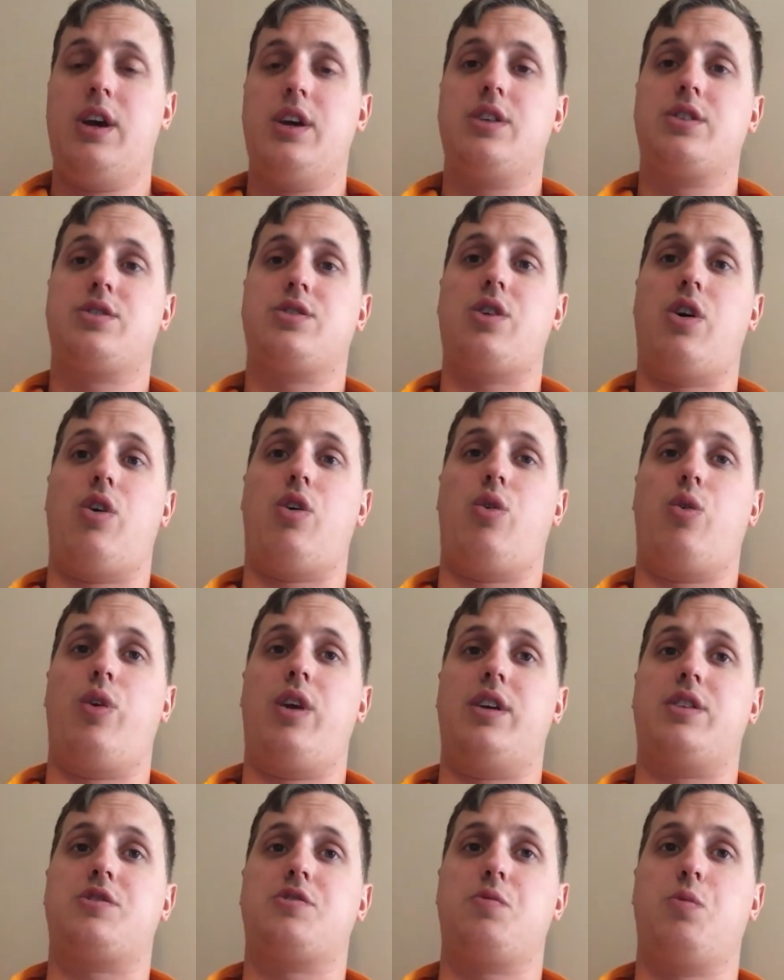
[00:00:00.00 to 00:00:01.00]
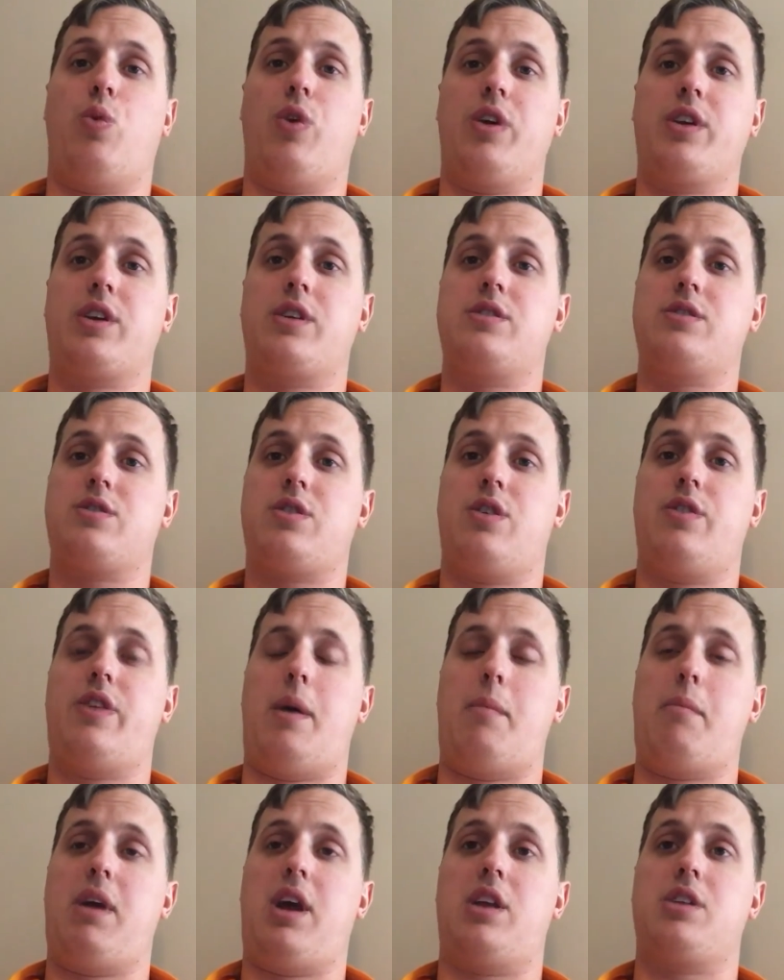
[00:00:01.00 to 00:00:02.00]
So it's one concern
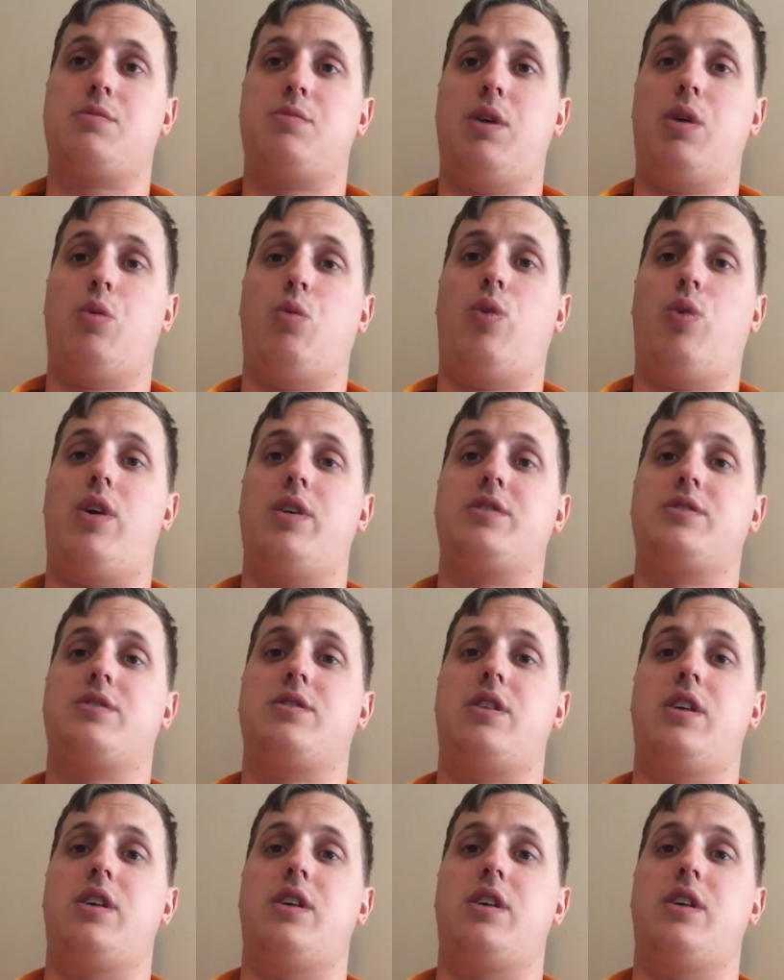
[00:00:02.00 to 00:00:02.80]
that management wants